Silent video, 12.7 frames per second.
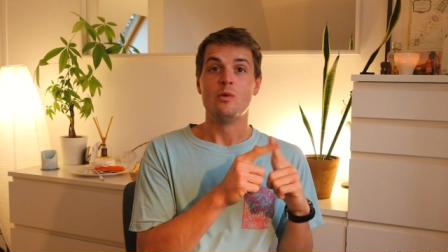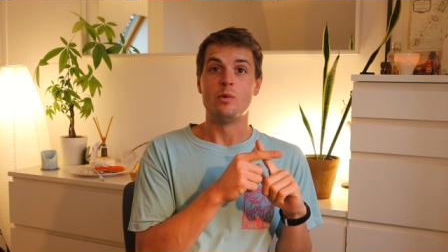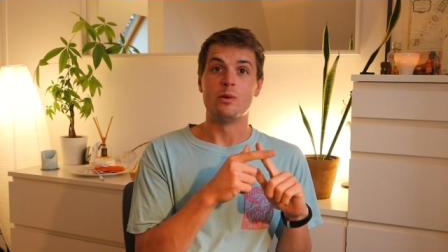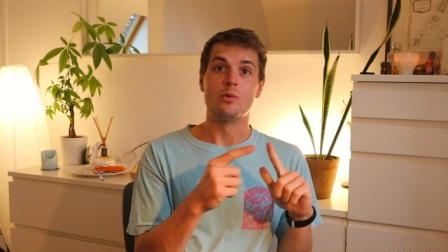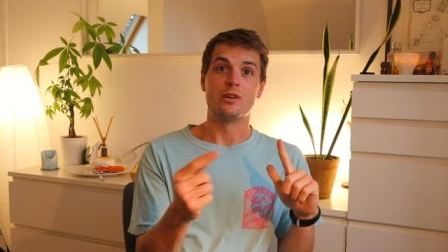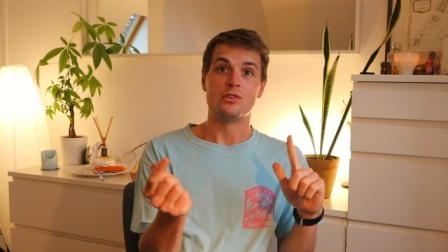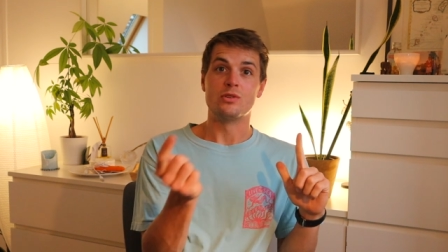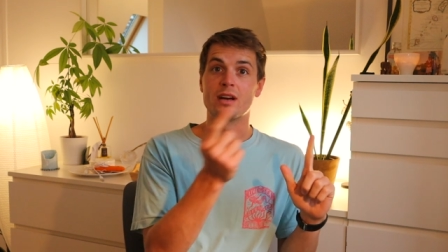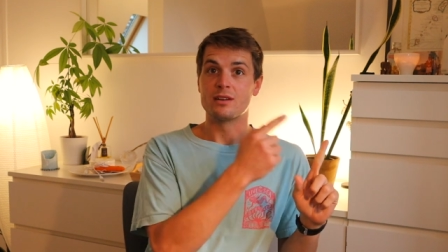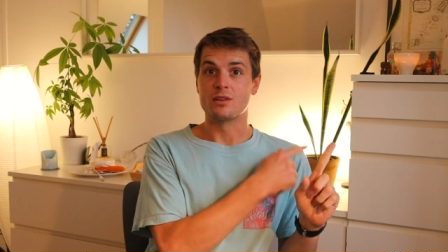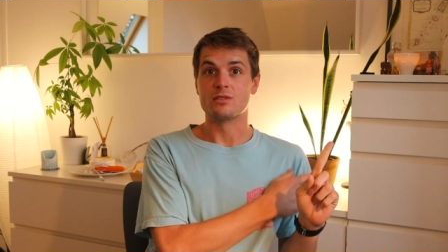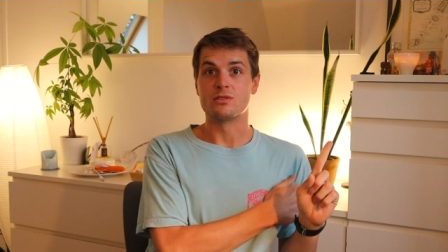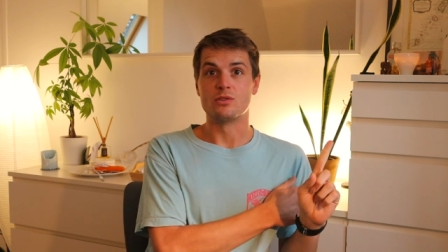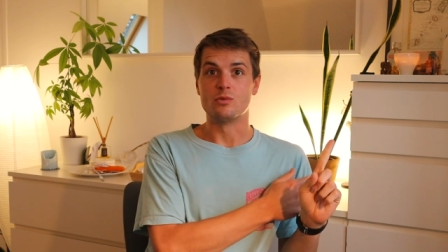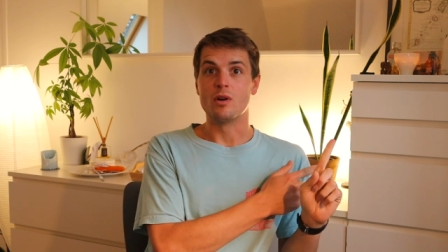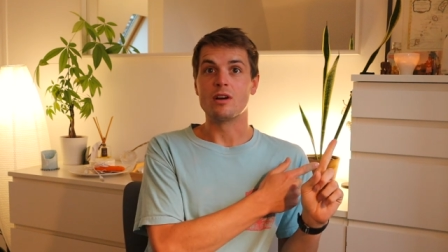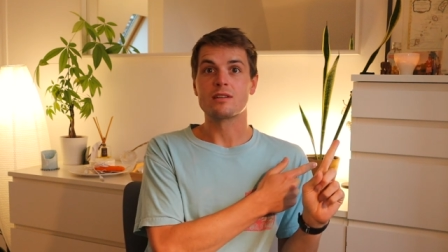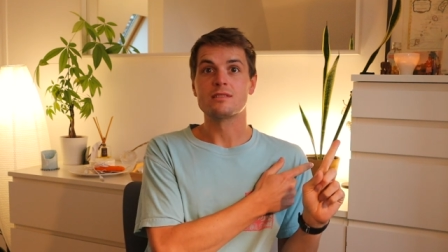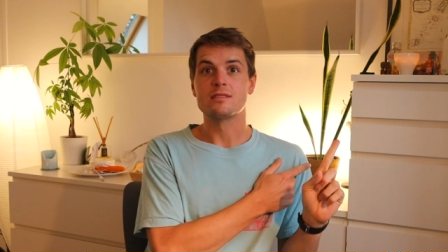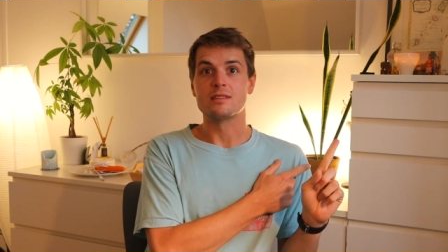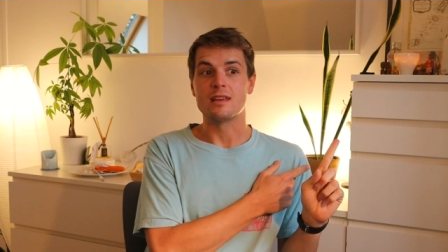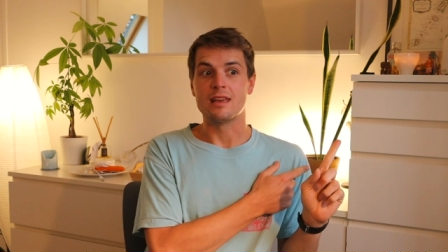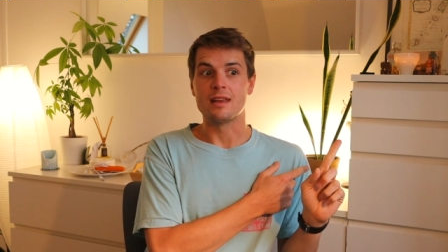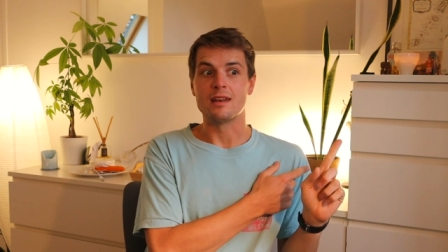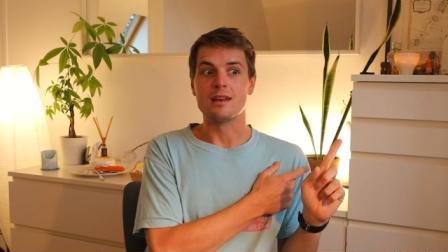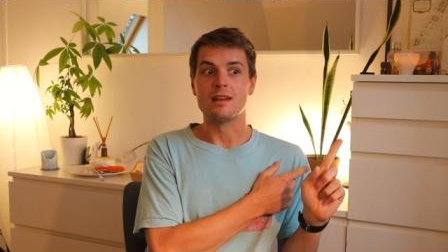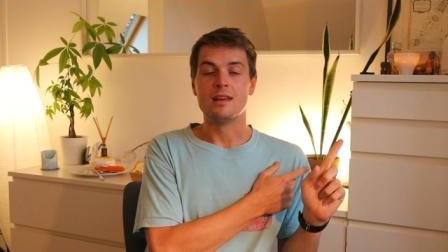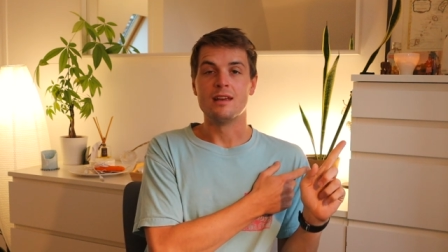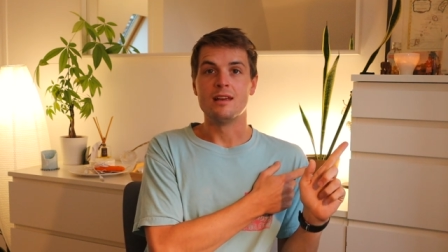we would have dragged onto the rocks in